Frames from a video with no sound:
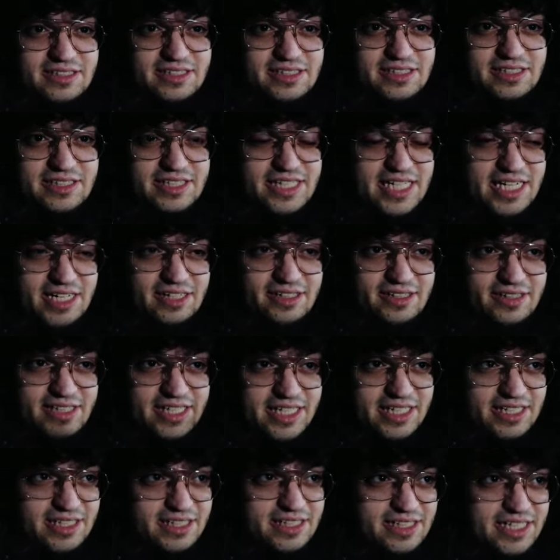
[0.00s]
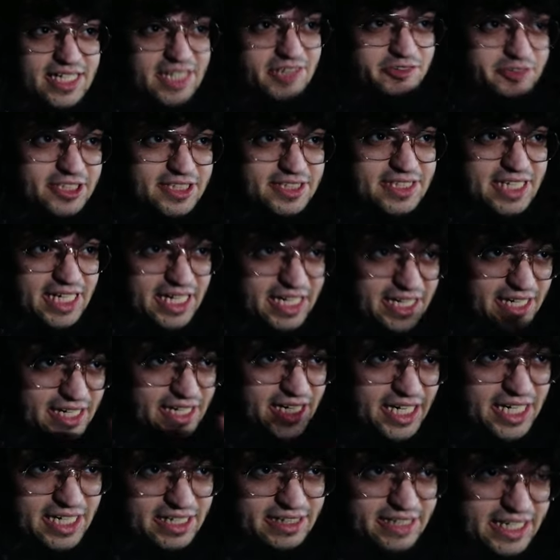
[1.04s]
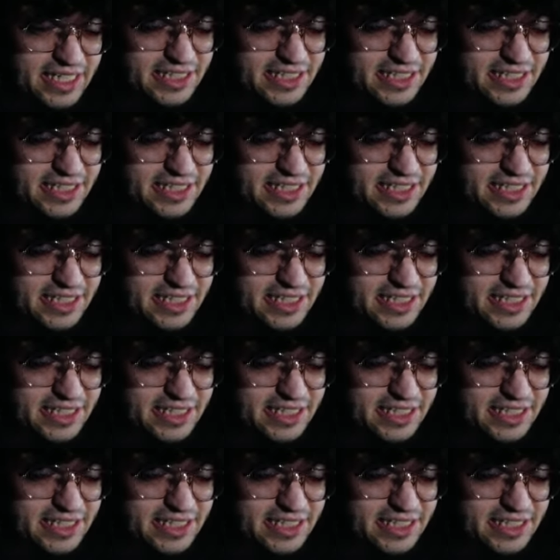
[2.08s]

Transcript: that that that we, that uh,